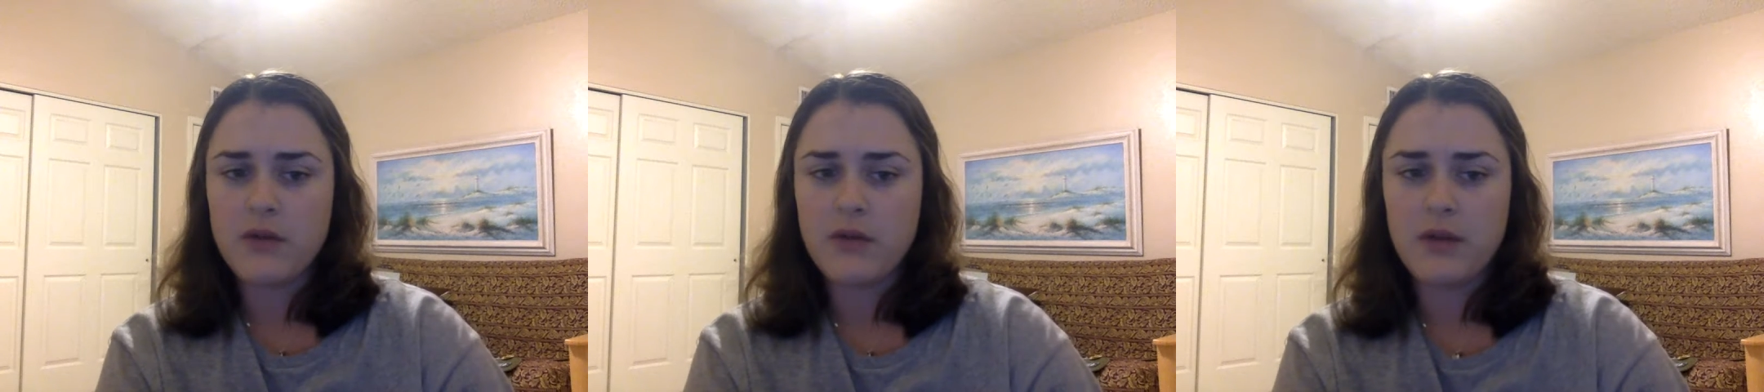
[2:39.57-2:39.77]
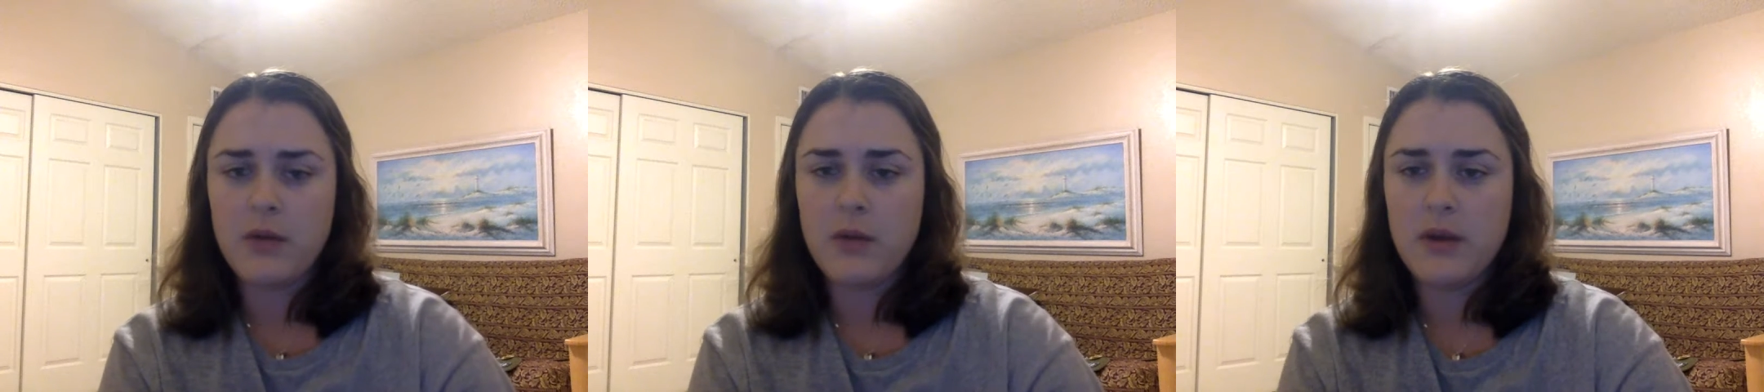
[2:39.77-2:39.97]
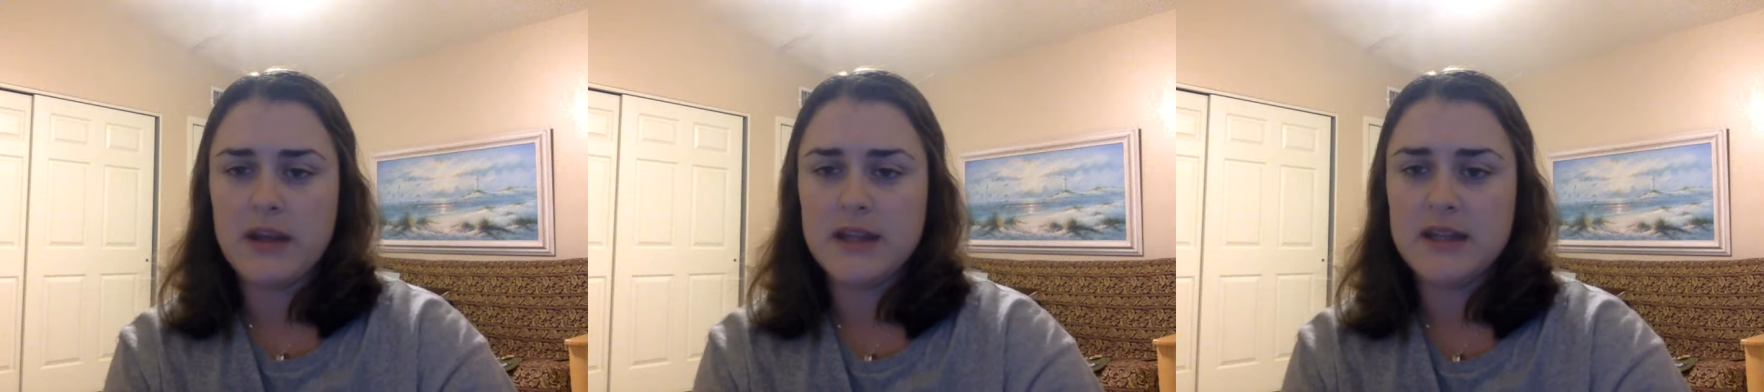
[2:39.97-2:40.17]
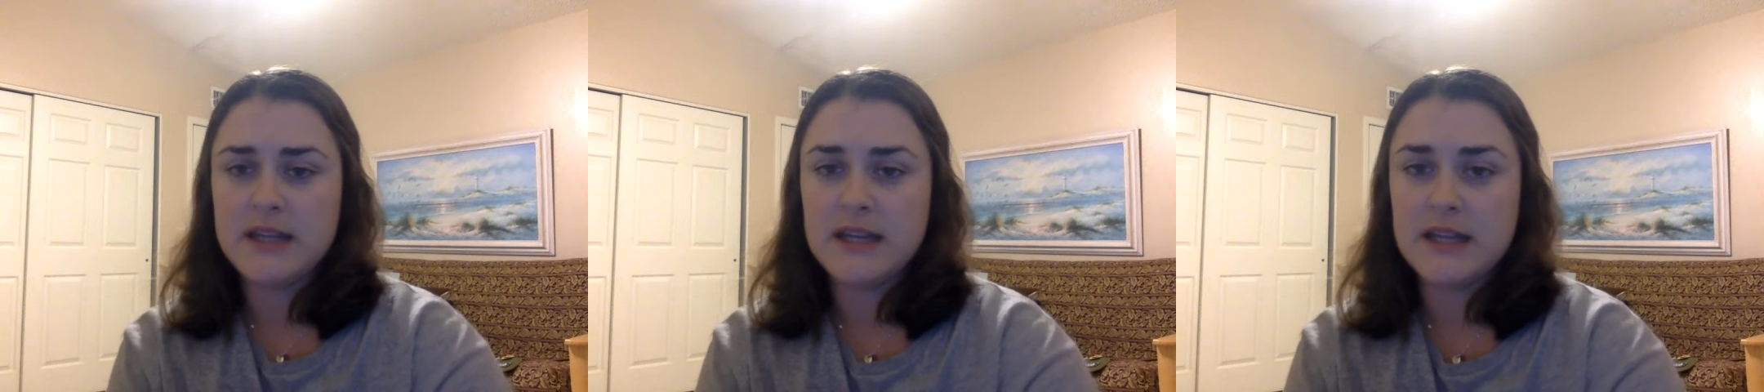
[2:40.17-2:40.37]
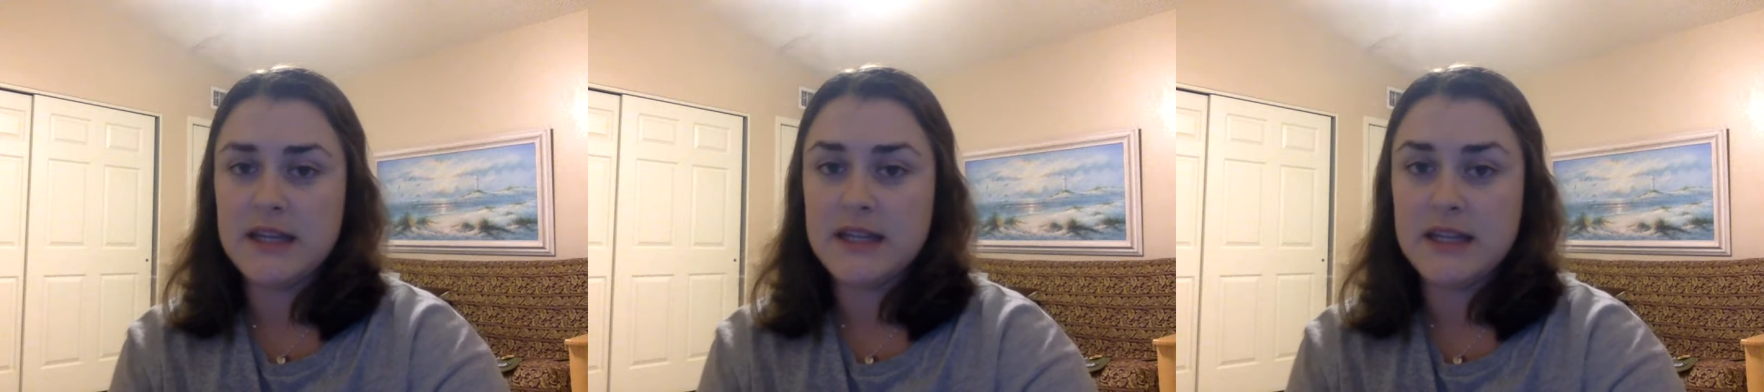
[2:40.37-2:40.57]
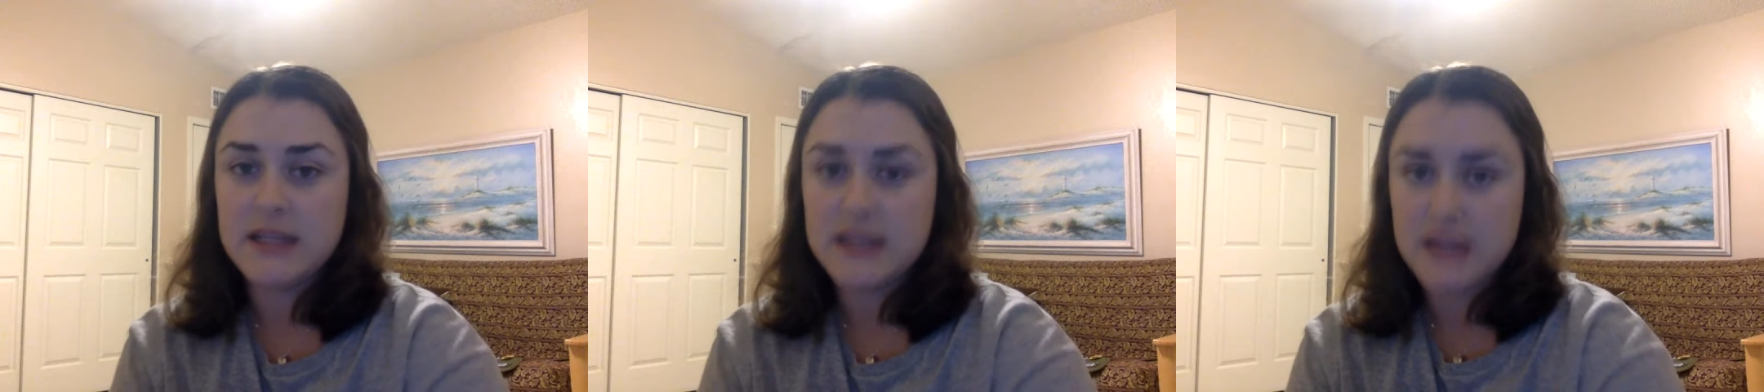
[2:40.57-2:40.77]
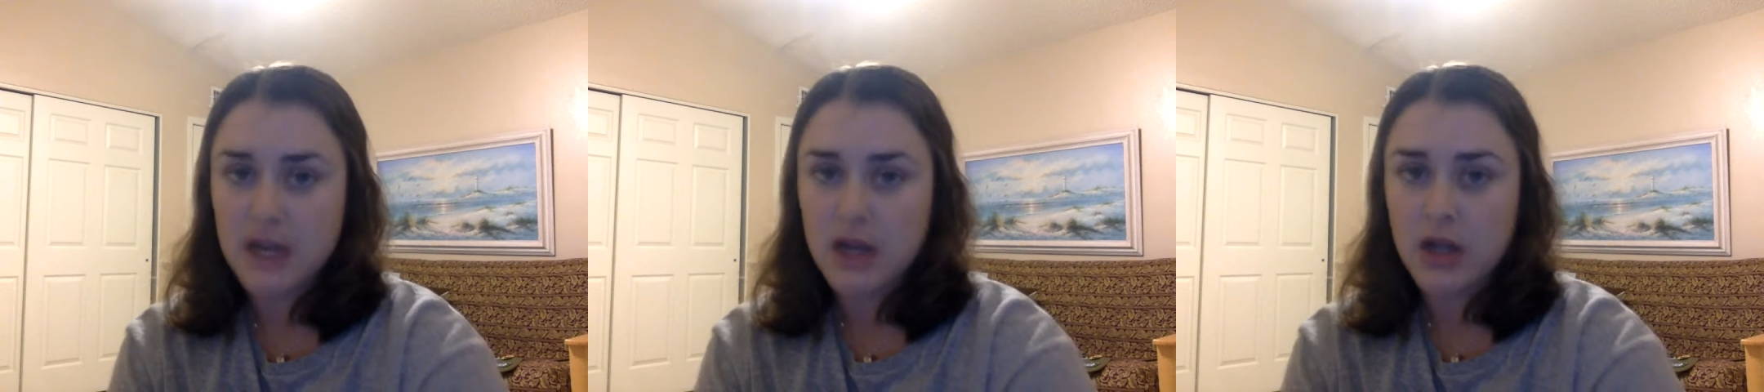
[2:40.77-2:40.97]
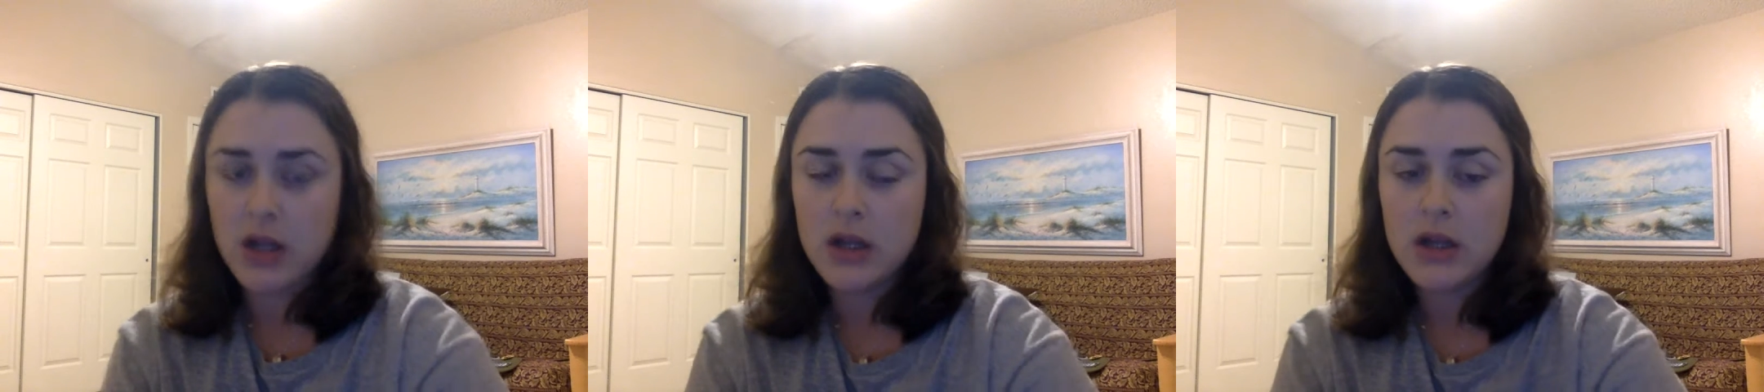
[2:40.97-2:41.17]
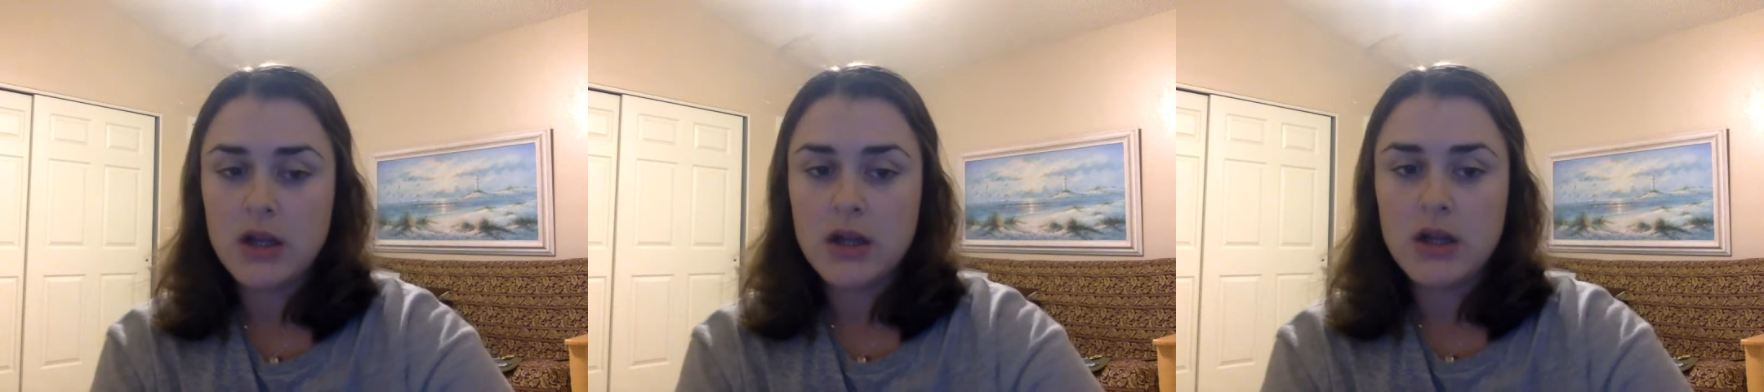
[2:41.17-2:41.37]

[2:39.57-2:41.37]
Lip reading: really went into any detail.